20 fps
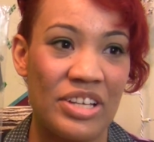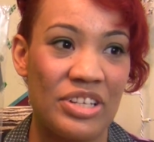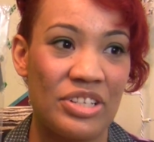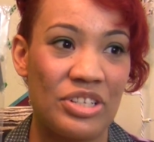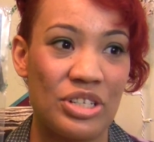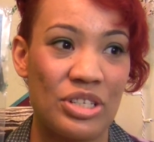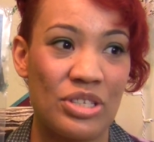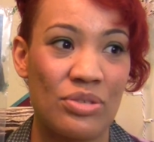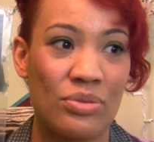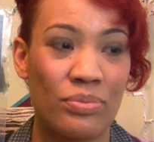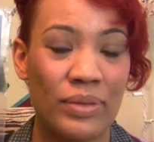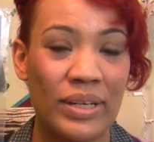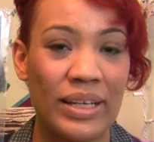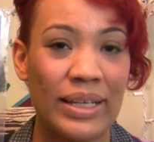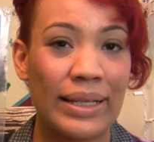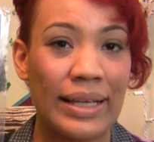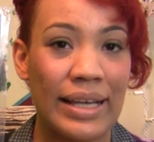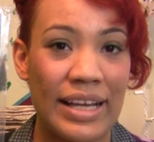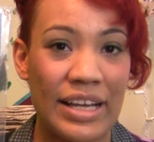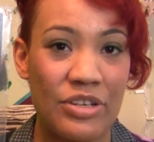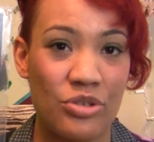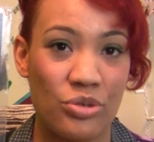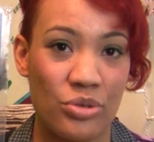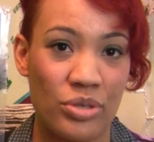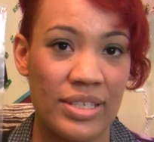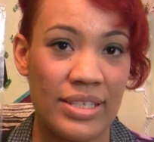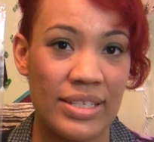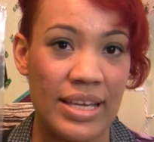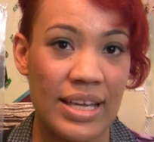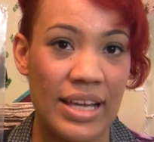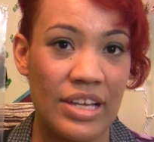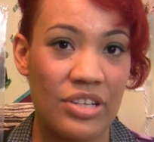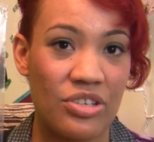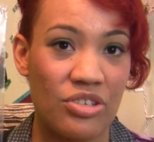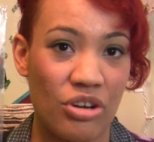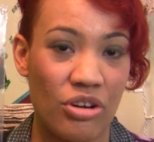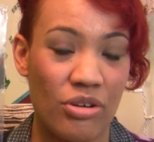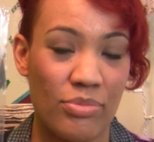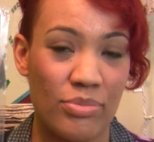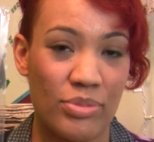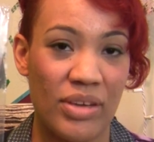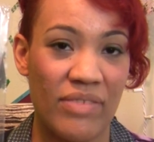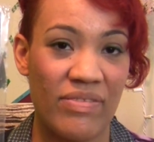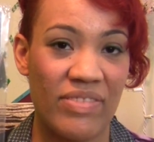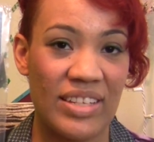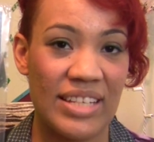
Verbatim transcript: just really interesting in terms of the